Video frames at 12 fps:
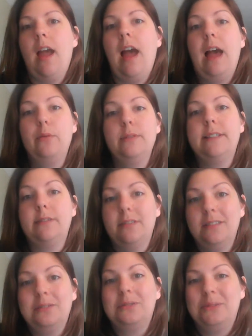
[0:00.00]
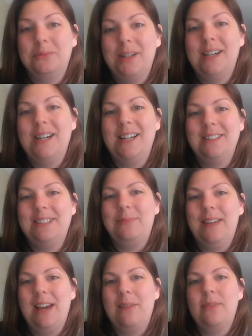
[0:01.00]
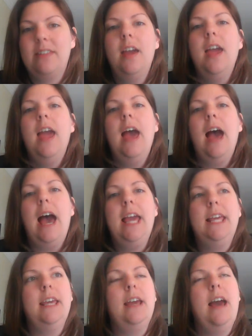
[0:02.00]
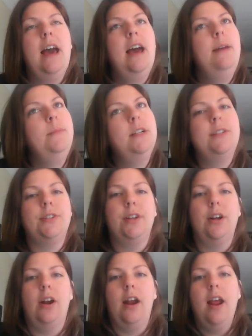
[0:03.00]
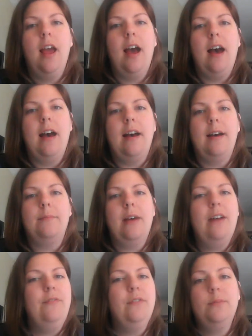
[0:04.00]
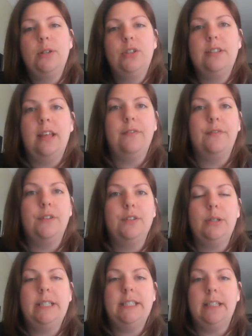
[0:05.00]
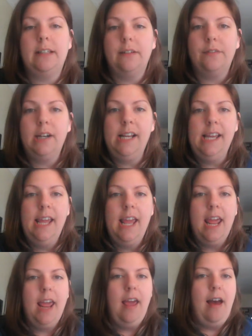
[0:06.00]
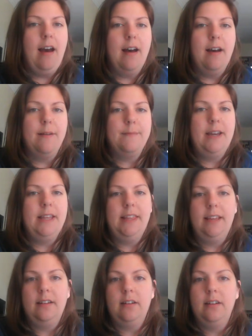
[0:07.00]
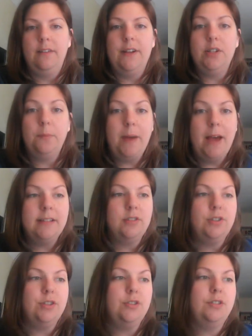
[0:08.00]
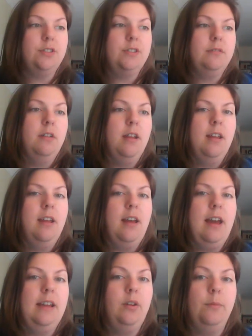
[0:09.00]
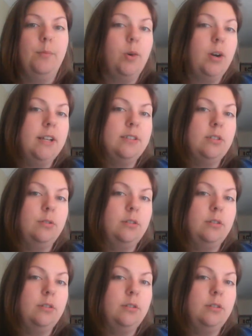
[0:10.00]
I was a little worried to begin with. I'm not sure. I feel much safer doing delivery. I think if I do passengers, I know mornings